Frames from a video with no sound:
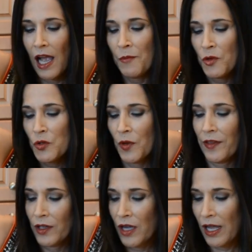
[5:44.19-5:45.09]
I much
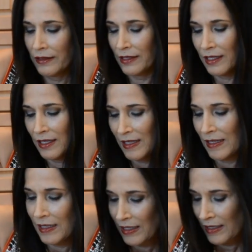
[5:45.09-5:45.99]
rather cut
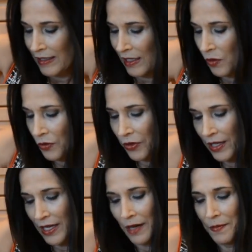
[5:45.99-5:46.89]
the whole
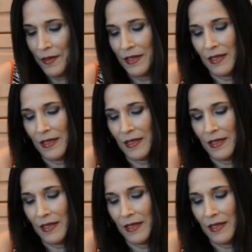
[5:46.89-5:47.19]
thing up